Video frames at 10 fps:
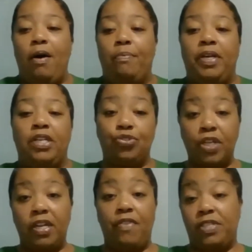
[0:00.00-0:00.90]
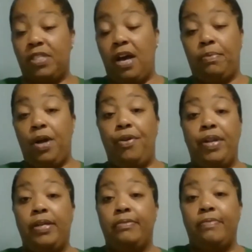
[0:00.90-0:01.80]
because you can never stop learning,
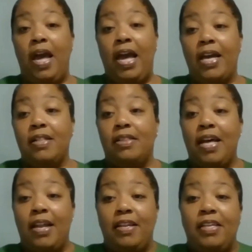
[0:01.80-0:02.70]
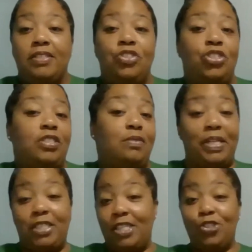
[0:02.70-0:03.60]
and that is just
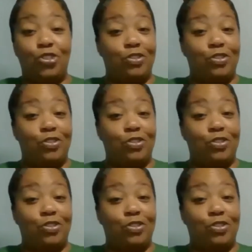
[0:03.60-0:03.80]
my teacher.